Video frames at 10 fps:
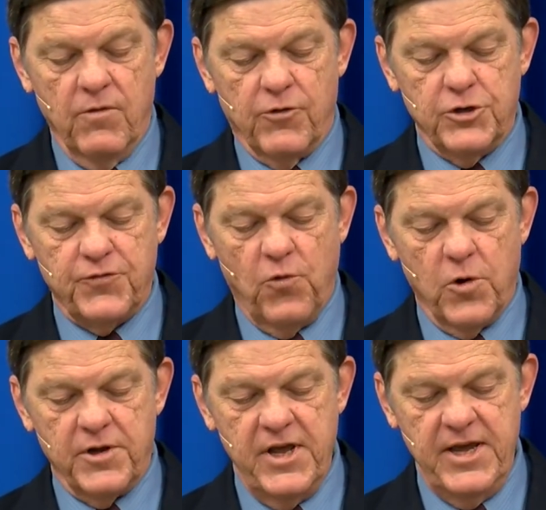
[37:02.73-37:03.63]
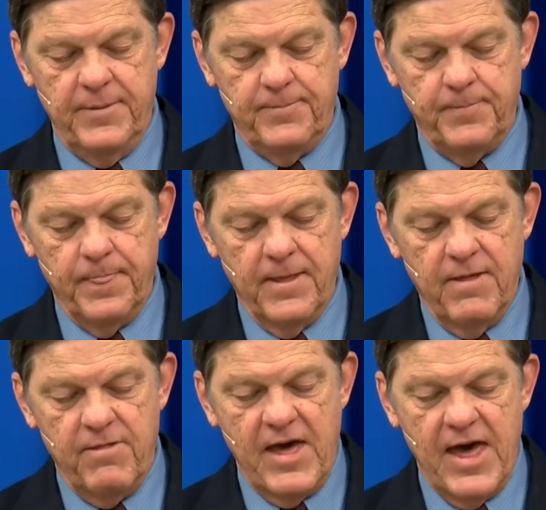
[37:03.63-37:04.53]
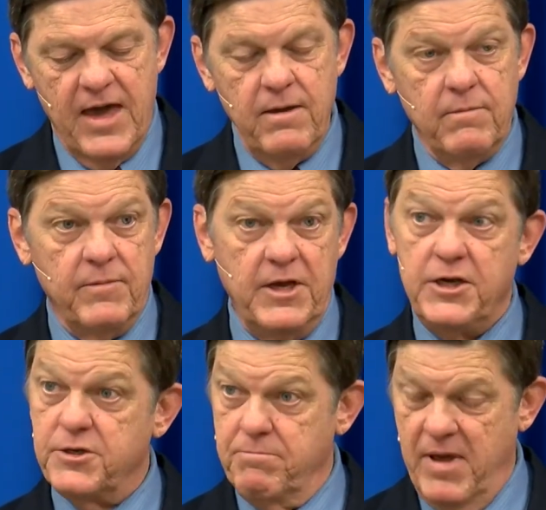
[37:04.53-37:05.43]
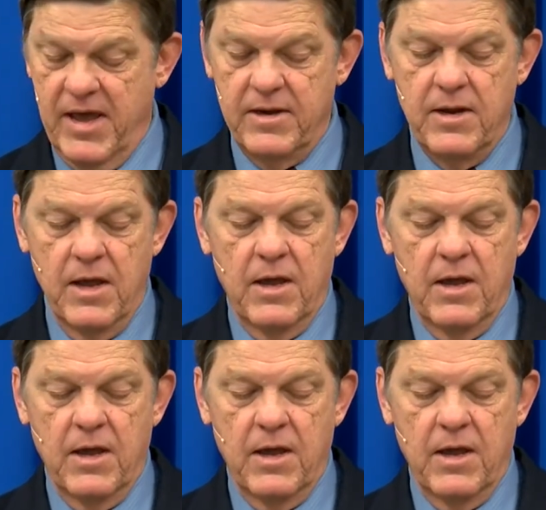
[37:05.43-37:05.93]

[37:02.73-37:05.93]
Verse 14, these men,